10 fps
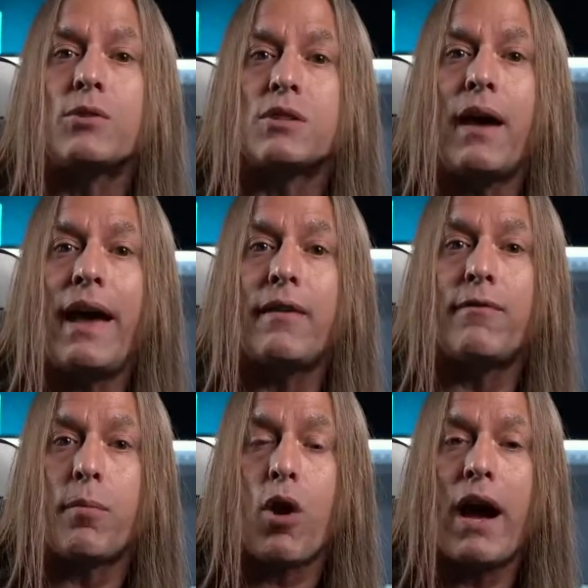to add
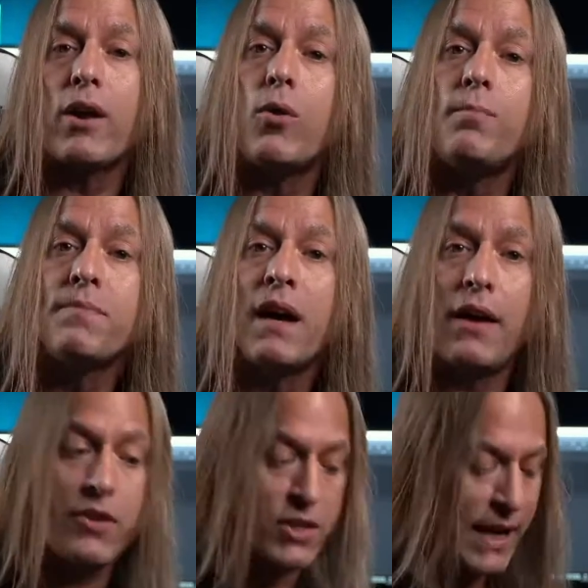vibrato
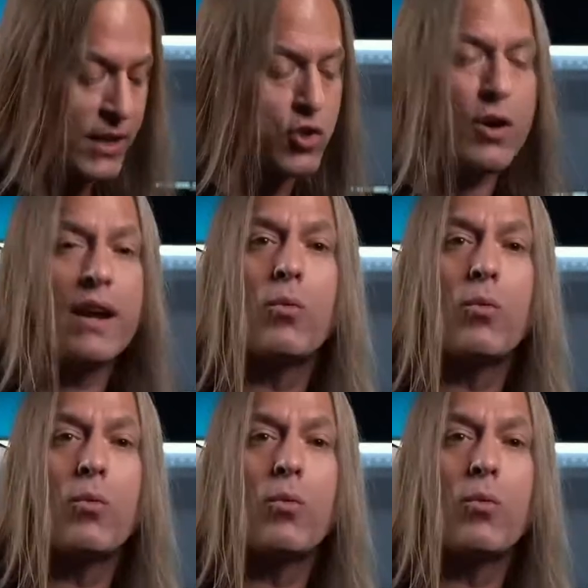on the 2nd string,